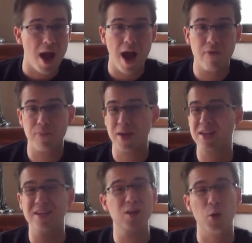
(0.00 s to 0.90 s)
have
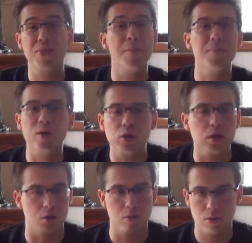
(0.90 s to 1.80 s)
been, in the
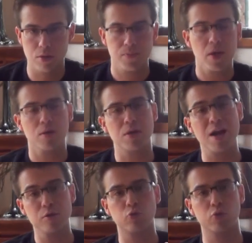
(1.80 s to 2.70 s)
millions. So
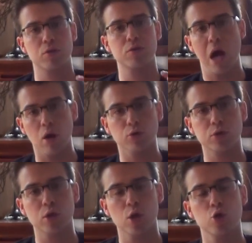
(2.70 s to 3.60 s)
as a
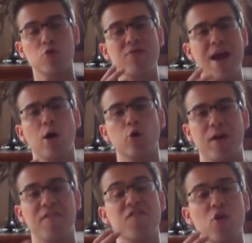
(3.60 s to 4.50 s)
result, you've now
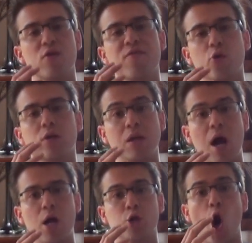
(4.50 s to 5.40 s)
got a very, very
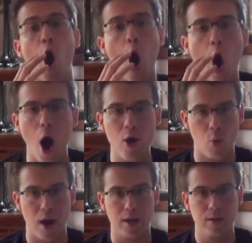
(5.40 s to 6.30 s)
large
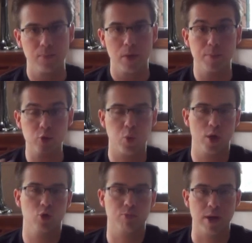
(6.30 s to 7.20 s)
highway
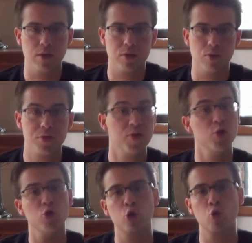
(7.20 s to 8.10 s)
between your brain cells so
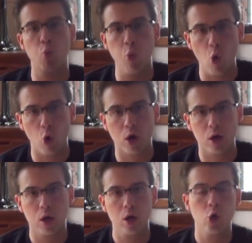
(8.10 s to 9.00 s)
that you can
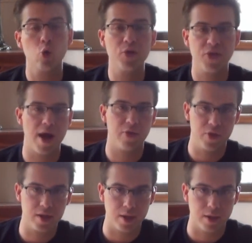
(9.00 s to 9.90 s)
walk without
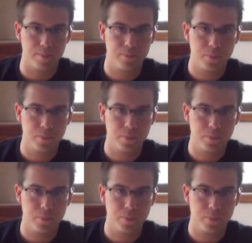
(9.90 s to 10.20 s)
thinking.